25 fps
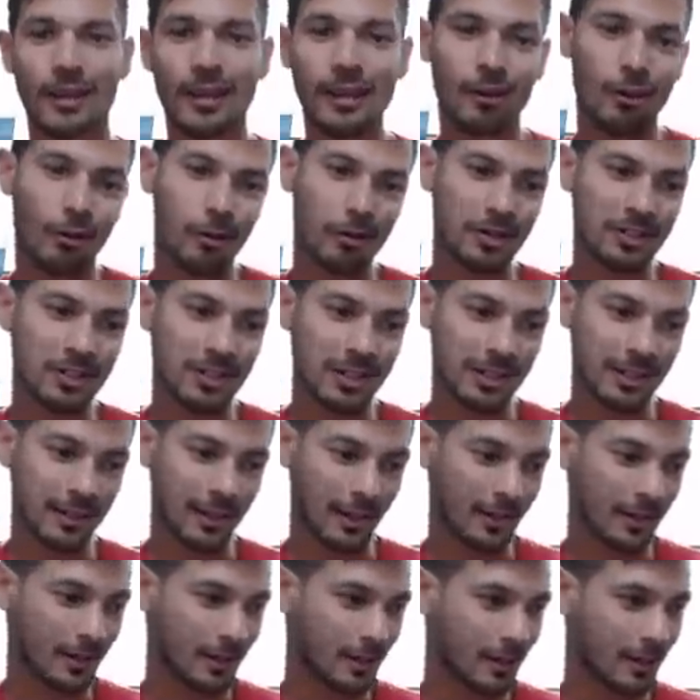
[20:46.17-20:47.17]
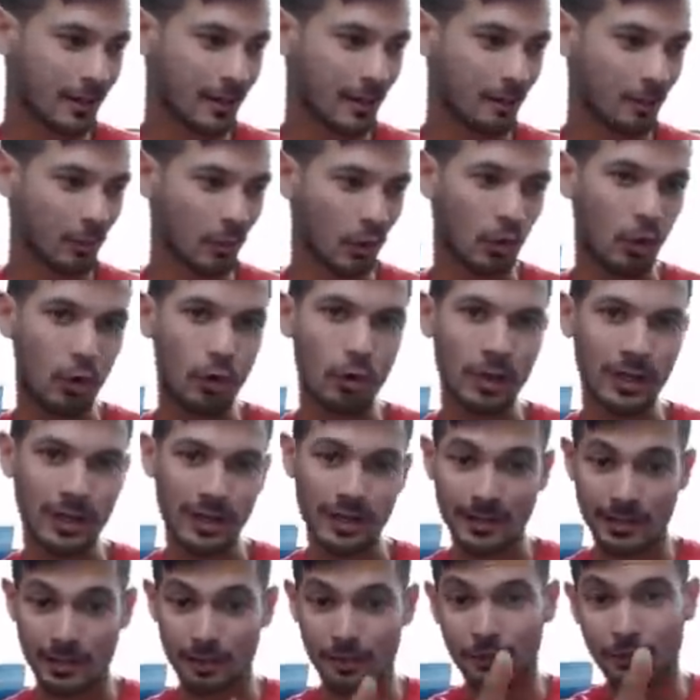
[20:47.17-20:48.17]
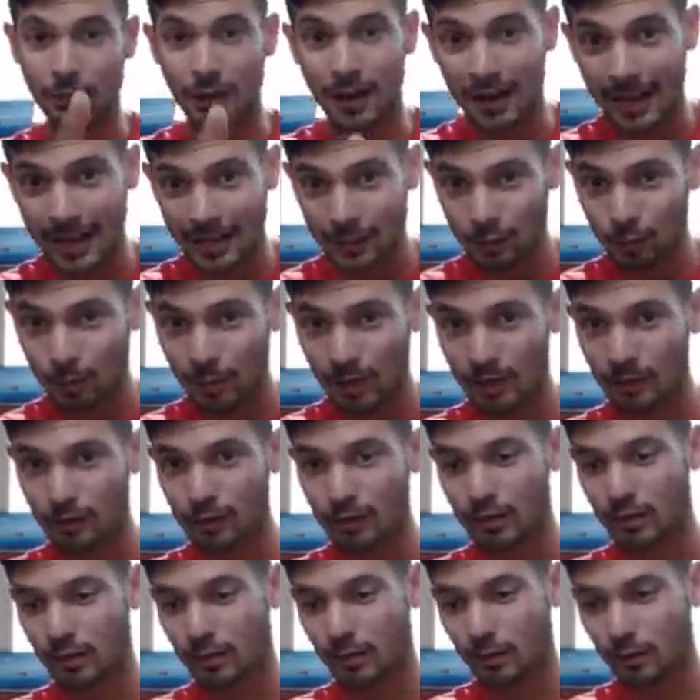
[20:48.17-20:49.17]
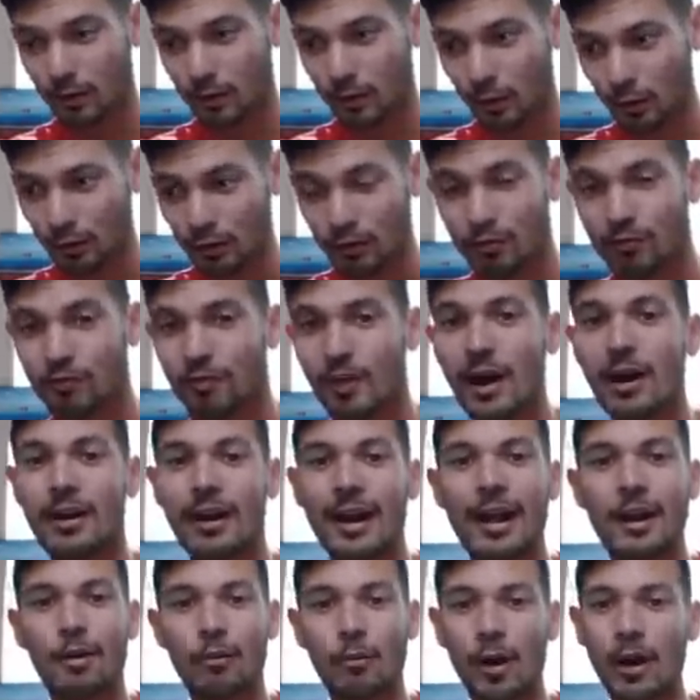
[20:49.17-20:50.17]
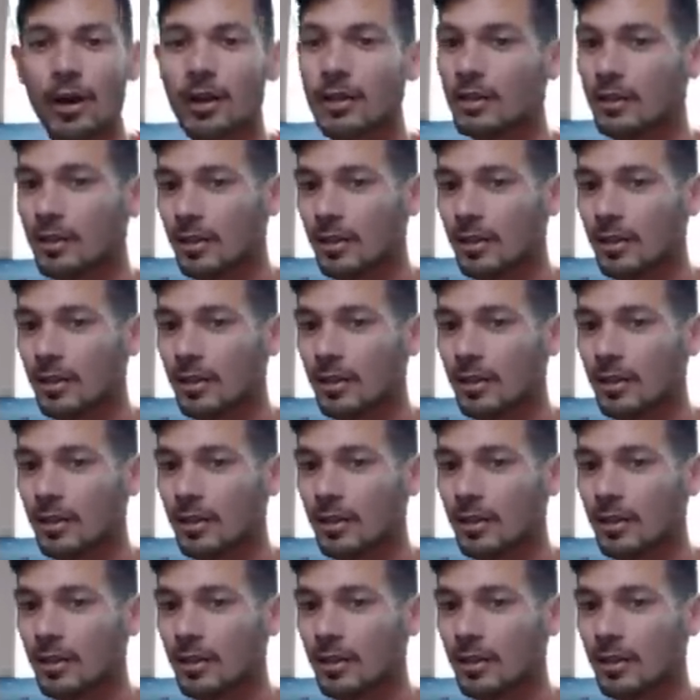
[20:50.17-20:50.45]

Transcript: And honestly, like, not only is the financial benefit going to far outweigh